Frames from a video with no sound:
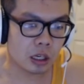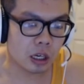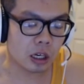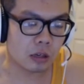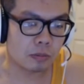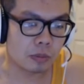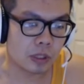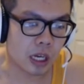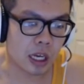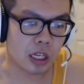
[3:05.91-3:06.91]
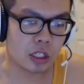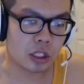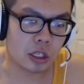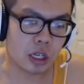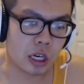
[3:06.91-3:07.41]
But I can
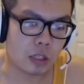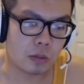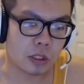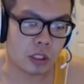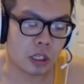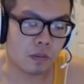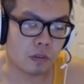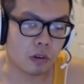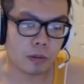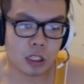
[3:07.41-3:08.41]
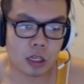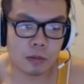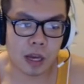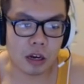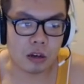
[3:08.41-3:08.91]
assure you guys, once tier 4 weapons
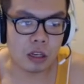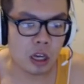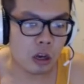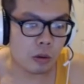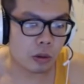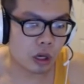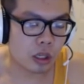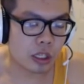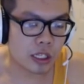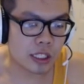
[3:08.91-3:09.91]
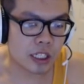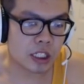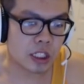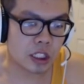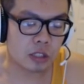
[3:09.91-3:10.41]
come out with all these
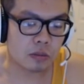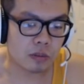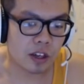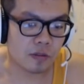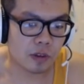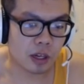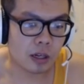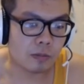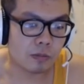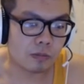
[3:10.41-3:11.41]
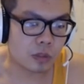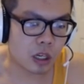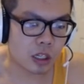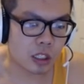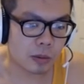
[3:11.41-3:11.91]
extinction wave
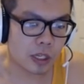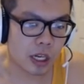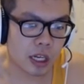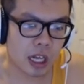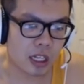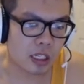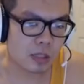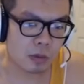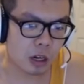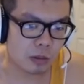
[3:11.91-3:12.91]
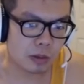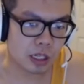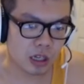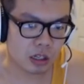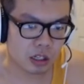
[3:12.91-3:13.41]
content we're getting, that it's probably
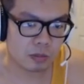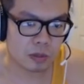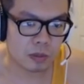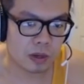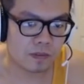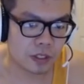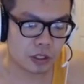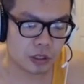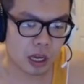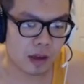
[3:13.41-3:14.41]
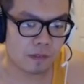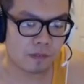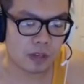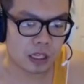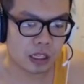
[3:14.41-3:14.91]
not going to be beneficial to have
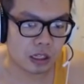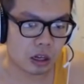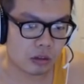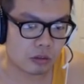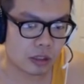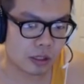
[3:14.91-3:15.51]
in the long run.